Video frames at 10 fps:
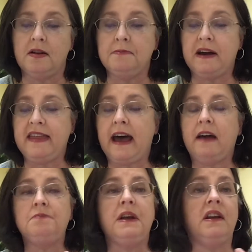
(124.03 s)
And by
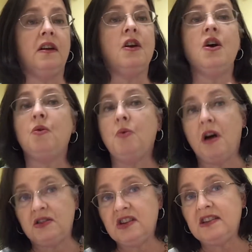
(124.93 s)
that, meaning
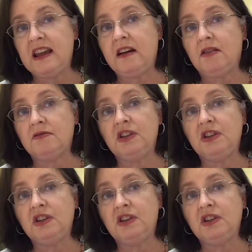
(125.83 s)
wash it down.